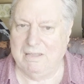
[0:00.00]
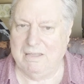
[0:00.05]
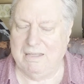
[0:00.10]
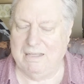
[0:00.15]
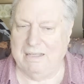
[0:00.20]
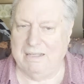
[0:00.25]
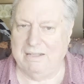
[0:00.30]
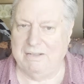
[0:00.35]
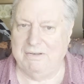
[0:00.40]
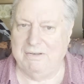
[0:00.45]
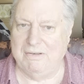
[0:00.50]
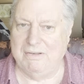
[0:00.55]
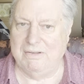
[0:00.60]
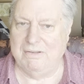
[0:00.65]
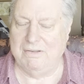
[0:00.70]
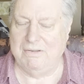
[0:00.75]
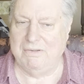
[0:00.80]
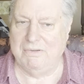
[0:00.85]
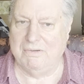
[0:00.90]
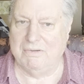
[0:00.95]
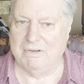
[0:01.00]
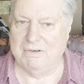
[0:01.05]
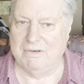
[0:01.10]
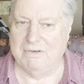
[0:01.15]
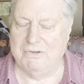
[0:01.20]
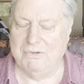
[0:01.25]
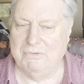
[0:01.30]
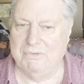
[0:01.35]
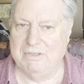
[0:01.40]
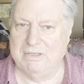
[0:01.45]
And you can
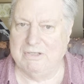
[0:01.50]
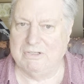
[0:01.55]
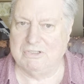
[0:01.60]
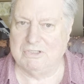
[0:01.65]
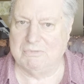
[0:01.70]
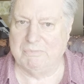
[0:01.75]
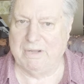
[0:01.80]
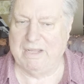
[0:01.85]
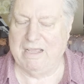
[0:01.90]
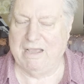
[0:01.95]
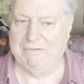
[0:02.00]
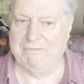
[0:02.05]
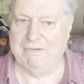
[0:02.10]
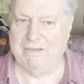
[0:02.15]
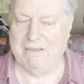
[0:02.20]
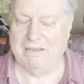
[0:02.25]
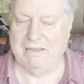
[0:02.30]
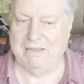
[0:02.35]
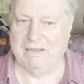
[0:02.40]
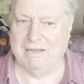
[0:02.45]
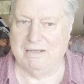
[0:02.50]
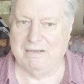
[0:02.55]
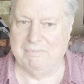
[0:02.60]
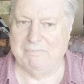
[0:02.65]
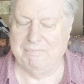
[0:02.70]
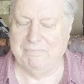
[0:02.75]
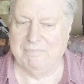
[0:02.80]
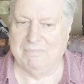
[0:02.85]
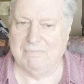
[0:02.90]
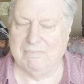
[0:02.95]
do this. We have
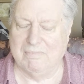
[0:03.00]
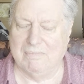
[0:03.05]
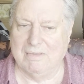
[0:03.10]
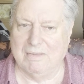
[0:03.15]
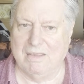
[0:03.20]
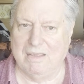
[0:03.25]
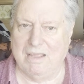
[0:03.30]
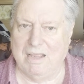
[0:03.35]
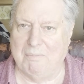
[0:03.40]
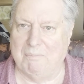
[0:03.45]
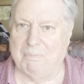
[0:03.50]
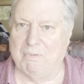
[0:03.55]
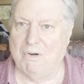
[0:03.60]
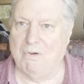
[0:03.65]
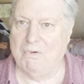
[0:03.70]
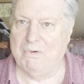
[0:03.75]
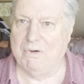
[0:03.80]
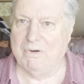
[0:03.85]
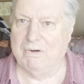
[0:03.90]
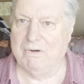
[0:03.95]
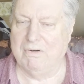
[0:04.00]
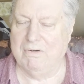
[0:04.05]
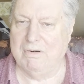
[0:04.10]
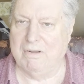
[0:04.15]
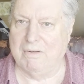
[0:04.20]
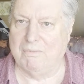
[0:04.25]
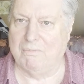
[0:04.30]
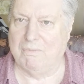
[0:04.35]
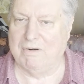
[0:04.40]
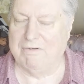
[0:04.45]
a broker
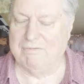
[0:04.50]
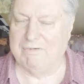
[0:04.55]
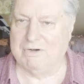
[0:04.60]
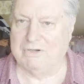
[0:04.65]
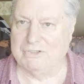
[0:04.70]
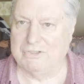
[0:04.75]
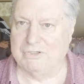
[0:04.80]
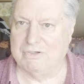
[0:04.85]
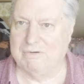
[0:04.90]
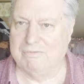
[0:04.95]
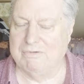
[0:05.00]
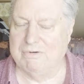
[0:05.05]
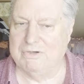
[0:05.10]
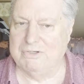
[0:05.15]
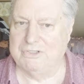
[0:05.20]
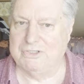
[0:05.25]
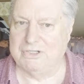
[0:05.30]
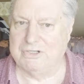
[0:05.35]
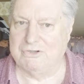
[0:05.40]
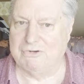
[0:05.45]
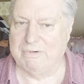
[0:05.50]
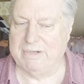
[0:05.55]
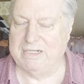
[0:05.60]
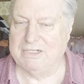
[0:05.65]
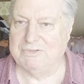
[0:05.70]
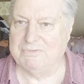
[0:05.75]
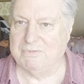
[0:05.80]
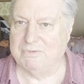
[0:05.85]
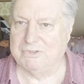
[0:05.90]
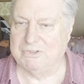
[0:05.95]
on one of our servers that
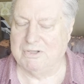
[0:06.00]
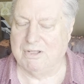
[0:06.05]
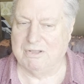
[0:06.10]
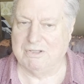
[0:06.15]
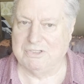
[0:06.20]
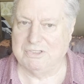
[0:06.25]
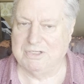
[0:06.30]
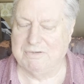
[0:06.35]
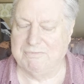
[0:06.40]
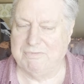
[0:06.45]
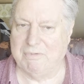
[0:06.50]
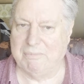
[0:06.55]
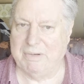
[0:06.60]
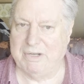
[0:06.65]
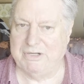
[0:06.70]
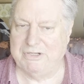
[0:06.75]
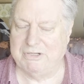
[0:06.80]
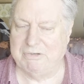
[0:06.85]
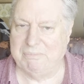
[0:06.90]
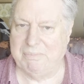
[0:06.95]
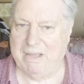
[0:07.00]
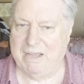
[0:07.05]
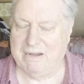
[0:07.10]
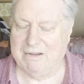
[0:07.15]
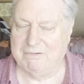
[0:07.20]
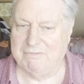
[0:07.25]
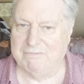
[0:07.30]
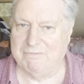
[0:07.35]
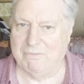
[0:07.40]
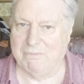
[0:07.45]
transfers all this information
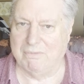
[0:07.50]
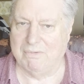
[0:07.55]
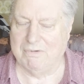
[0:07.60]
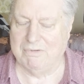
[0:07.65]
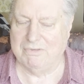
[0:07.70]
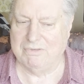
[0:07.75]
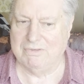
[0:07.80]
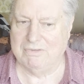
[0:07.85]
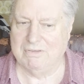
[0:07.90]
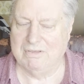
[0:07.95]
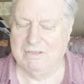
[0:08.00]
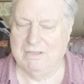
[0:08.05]
back and forth.